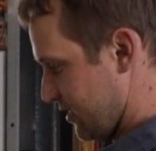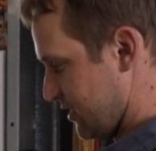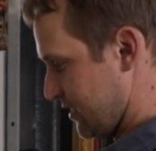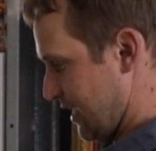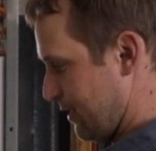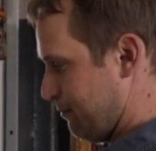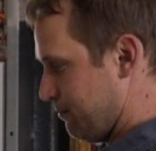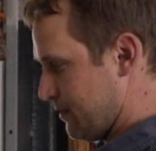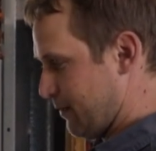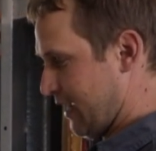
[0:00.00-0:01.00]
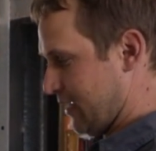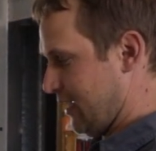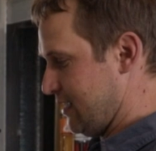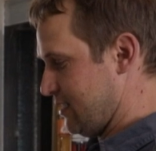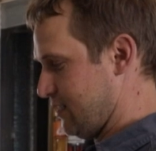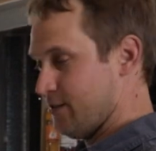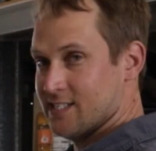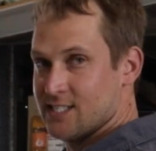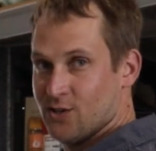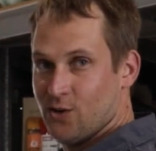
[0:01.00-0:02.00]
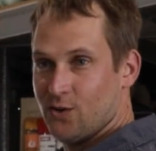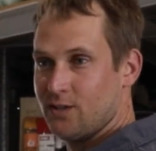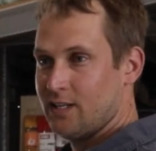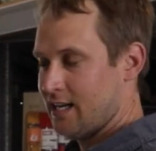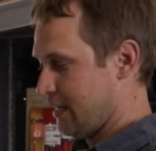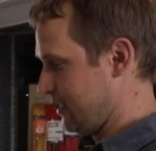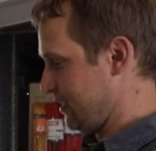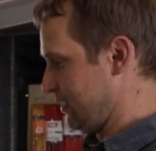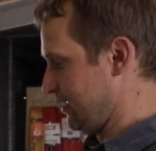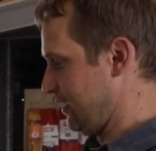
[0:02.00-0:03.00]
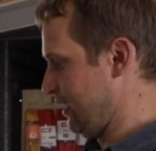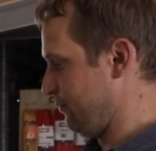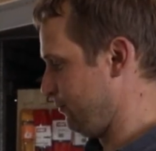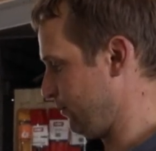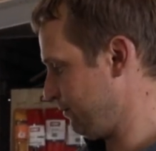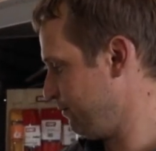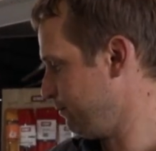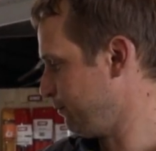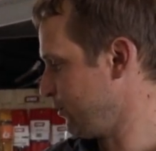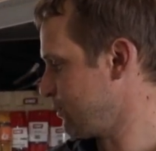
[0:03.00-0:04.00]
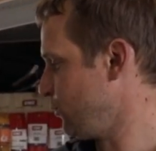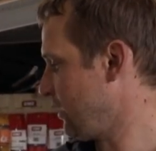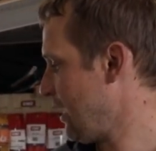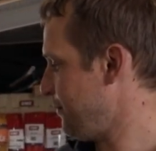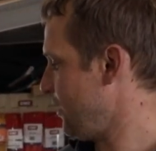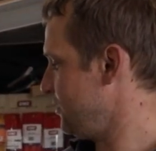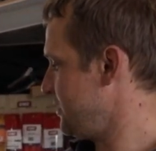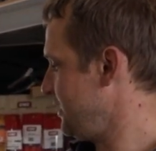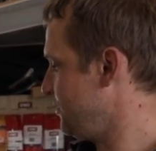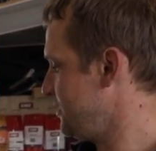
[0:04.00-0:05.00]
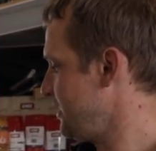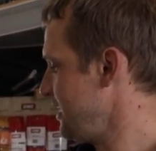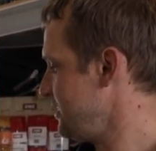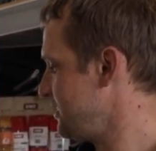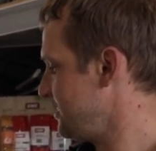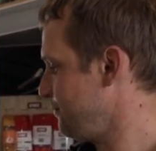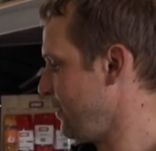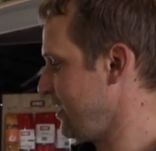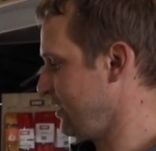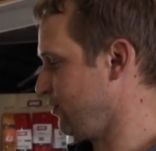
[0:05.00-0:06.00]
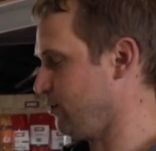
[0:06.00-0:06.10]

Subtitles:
the seam to make it easy to install, and yeah, we've put some more cup holders in because these, depending